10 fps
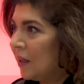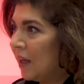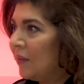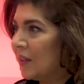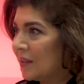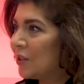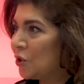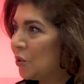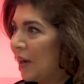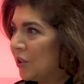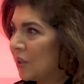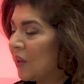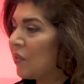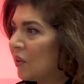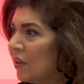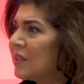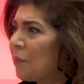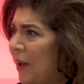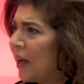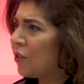in this situation, that there is a
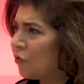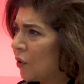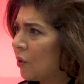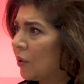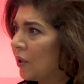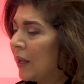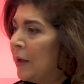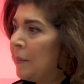path forward,